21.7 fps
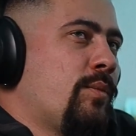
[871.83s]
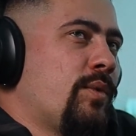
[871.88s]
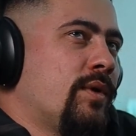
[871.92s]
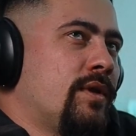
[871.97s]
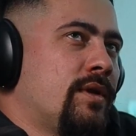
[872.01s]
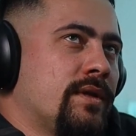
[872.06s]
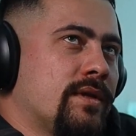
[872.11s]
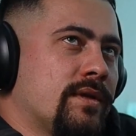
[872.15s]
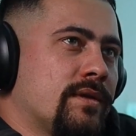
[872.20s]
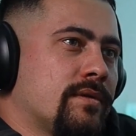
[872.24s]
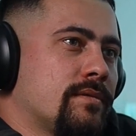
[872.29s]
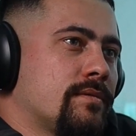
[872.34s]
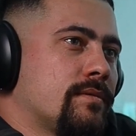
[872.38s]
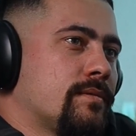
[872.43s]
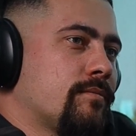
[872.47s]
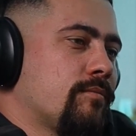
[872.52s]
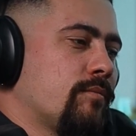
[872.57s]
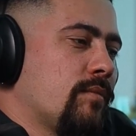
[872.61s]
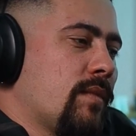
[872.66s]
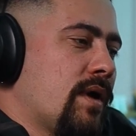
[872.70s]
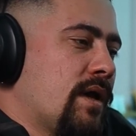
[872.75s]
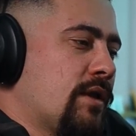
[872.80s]

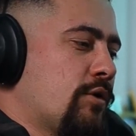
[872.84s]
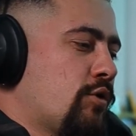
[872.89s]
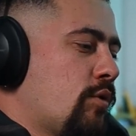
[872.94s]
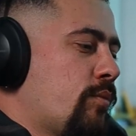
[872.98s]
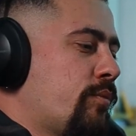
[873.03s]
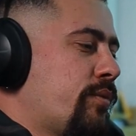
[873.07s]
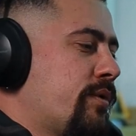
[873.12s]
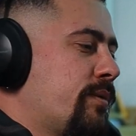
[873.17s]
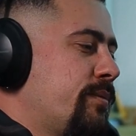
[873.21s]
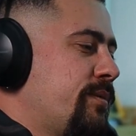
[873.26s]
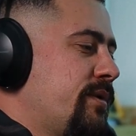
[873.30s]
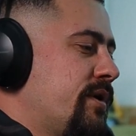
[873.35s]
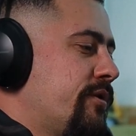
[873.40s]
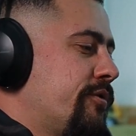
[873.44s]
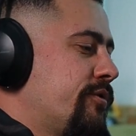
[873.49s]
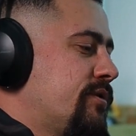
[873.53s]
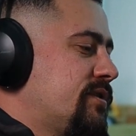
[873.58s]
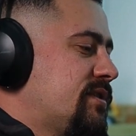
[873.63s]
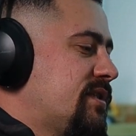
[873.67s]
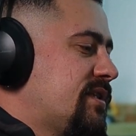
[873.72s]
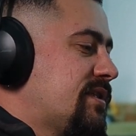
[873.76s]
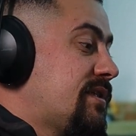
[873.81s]
open Adobe Premiere
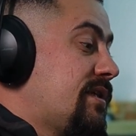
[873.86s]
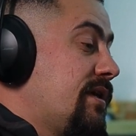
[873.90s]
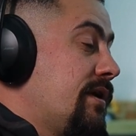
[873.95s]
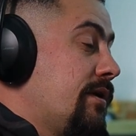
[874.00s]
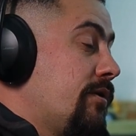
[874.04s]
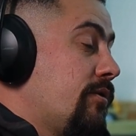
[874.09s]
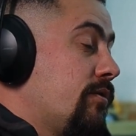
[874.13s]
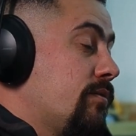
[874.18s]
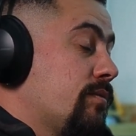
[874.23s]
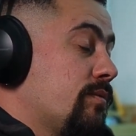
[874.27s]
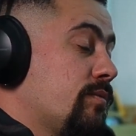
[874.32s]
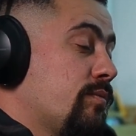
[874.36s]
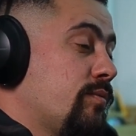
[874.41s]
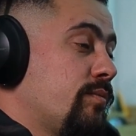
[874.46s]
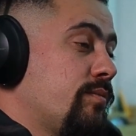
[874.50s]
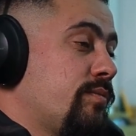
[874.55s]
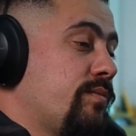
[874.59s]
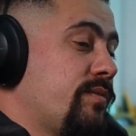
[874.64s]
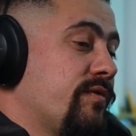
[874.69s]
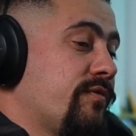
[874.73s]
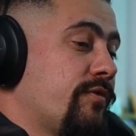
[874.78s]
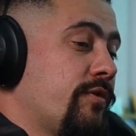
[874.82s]
in this year.
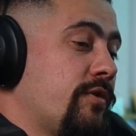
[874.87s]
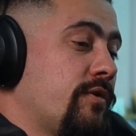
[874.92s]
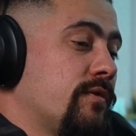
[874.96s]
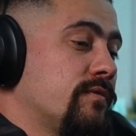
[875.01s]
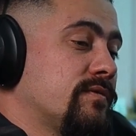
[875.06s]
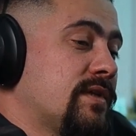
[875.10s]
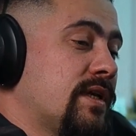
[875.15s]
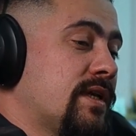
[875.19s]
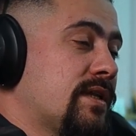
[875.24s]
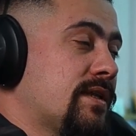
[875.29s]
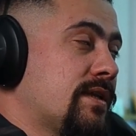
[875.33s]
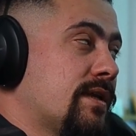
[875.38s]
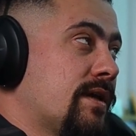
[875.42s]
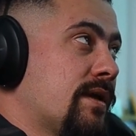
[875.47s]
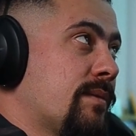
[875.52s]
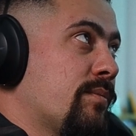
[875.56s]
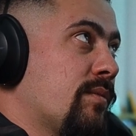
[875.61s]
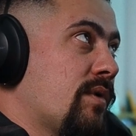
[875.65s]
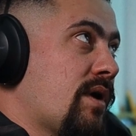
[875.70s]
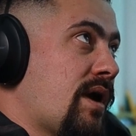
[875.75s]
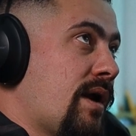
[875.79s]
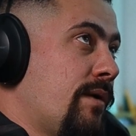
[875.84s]
Before that,
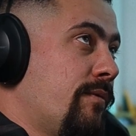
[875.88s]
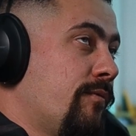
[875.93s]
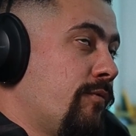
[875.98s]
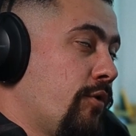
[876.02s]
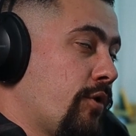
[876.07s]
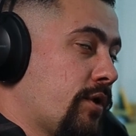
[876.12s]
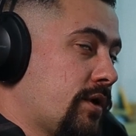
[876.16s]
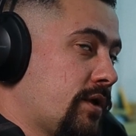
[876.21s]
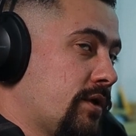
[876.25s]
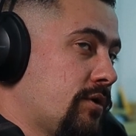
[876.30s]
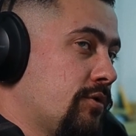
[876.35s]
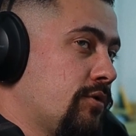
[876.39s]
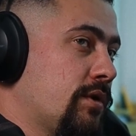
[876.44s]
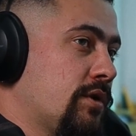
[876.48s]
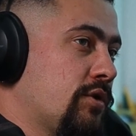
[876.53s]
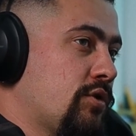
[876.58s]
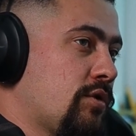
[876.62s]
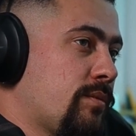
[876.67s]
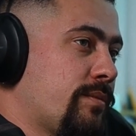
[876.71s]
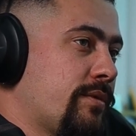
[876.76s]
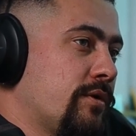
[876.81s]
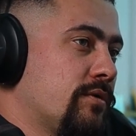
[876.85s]
I'm working on
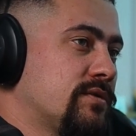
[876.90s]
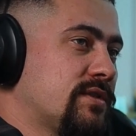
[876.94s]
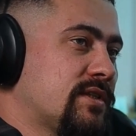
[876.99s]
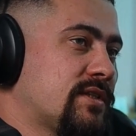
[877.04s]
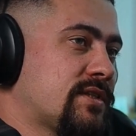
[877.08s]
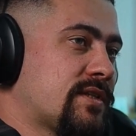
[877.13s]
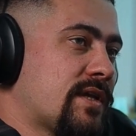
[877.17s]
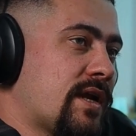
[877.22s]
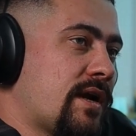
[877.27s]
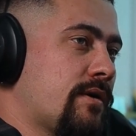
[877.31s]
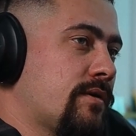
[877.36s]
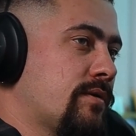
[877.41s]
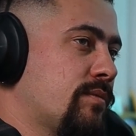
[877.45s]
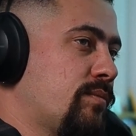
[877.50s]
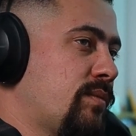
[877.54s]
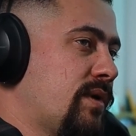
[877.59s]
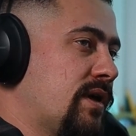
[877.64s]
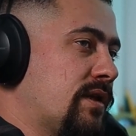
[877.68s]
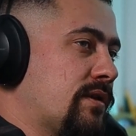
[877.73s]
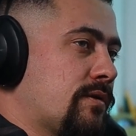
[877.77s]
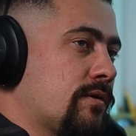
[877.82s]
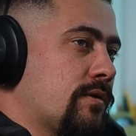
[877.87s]
Adobe on the start,
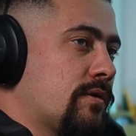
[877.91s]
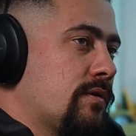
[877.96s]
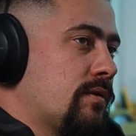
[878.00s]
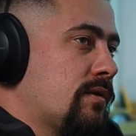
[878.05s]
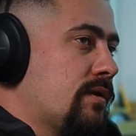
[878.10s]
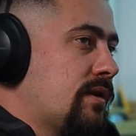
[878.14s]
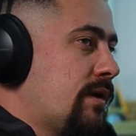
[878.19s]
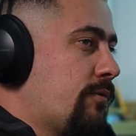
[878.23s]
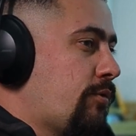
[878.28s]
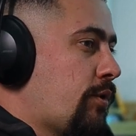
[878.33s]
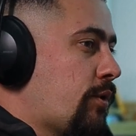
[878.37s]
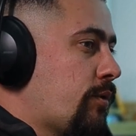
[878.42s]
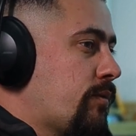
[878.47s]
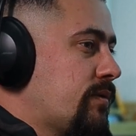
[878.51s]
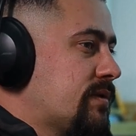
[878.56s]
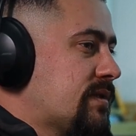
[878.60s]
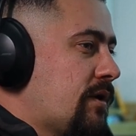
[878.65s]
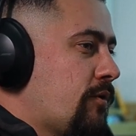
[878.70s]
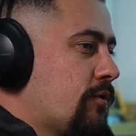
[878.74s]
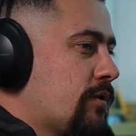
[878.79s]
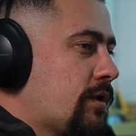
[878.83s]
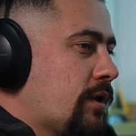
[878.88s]
but never
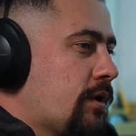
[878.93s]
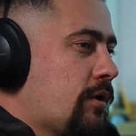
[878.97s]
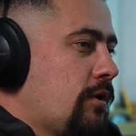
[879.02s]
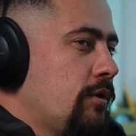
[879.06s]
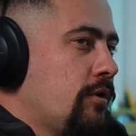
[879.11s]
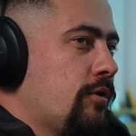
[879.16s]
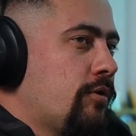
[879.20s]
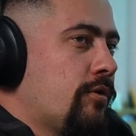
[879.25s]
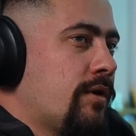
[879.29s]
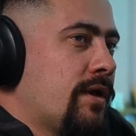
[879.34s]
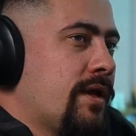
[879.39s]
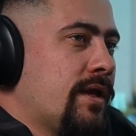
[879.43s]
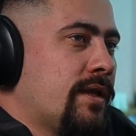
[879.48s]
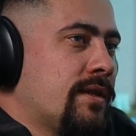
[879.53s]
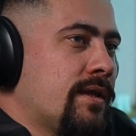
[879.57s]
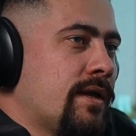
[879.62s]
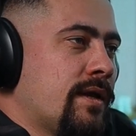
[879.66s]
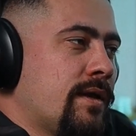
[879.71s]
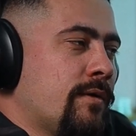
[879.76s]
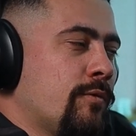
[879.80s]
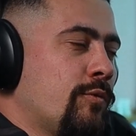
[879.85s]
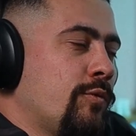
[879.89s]
without a color, and
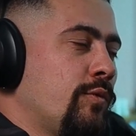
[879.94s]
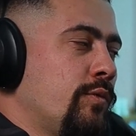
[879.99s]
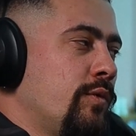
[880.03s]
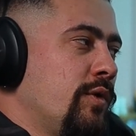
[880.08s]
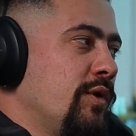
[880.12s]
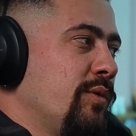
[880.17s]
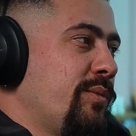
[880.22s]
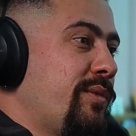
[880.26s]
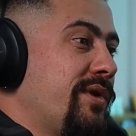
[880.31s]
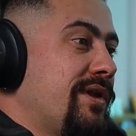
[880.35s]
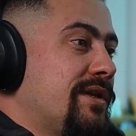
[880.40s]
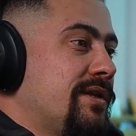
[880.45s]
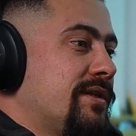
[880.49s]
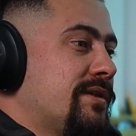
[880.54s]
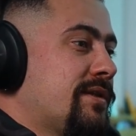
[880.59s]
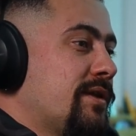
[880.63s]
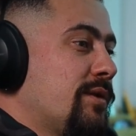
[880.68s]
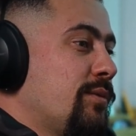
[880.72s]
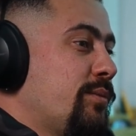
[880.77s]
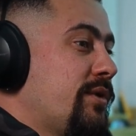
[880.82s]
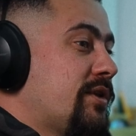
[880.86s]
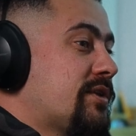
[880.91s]
I will be a
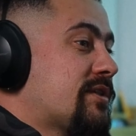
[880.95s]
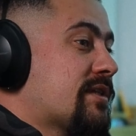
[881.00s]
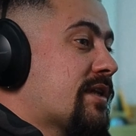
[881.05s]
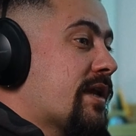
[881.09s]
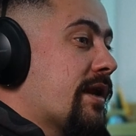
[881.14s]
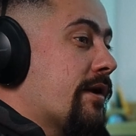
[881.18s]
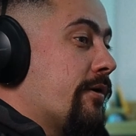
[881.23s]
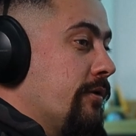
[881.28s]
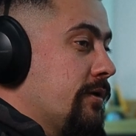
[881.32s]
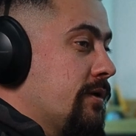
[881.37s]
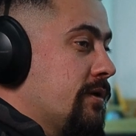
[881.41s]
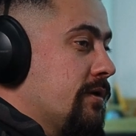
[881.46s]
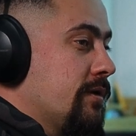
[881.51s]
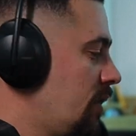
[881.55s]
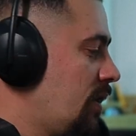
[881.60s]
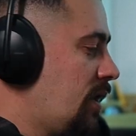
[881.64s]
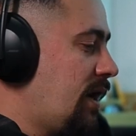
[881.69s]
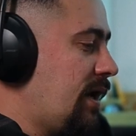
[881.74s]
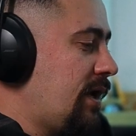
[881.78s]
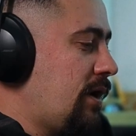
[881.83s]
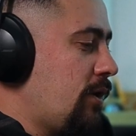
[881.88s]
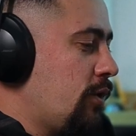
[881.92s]
little bit scared.
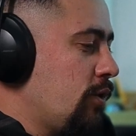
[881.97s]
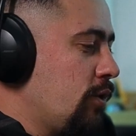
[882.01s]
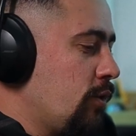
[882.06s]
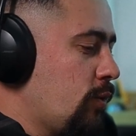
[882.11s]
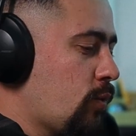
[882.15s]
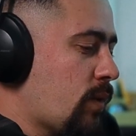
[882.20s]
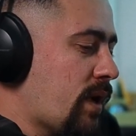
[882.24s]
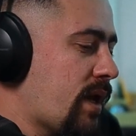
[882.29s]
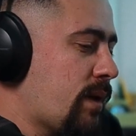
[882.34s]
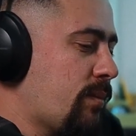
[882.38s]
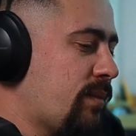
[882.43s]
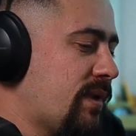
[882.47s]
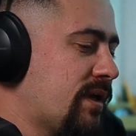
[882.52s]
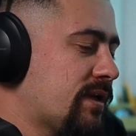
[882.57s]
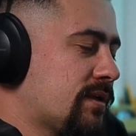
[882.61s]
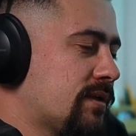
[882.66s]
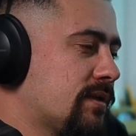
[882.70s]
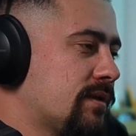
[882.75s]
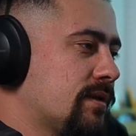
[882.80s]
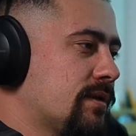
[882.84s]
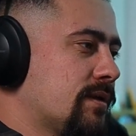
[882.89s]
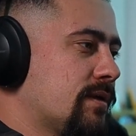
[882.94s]
I don't know why, but
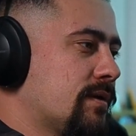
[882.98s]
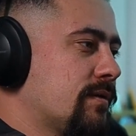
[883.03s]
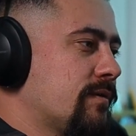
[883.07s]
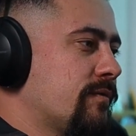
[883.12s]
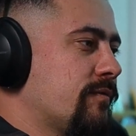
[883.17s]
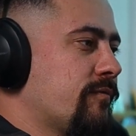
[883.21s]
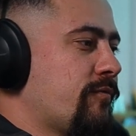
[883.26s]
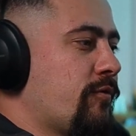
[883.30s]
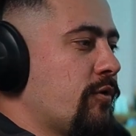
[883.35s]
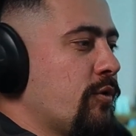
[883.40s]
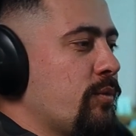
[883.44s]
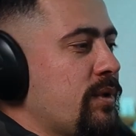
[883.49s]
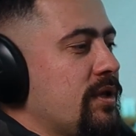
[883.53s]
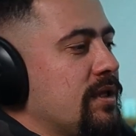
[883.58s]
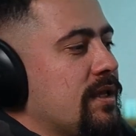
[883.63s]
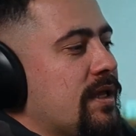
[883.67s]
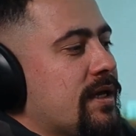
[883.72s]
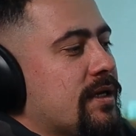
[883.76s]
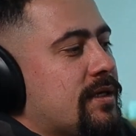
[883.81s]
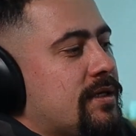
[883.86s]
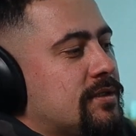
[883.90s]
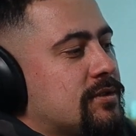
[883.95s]
for me,
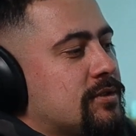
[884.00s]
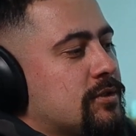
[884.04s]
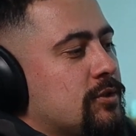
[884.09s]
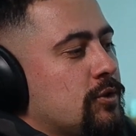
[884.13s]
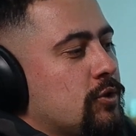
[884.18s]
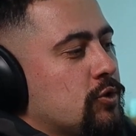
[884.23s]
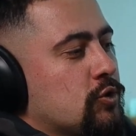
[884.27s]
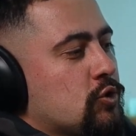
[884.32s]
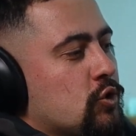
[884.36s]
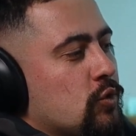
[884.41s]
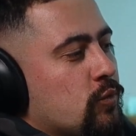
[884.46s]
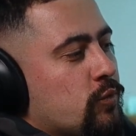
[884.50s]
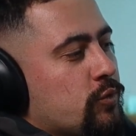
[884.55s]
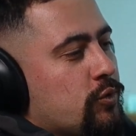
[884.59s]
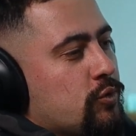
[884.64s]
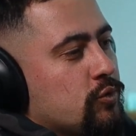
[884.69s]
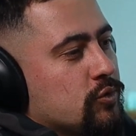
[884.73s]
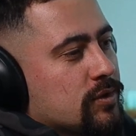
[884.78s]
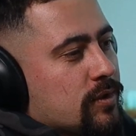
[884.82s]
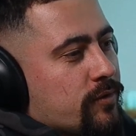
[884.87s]
like it's not so user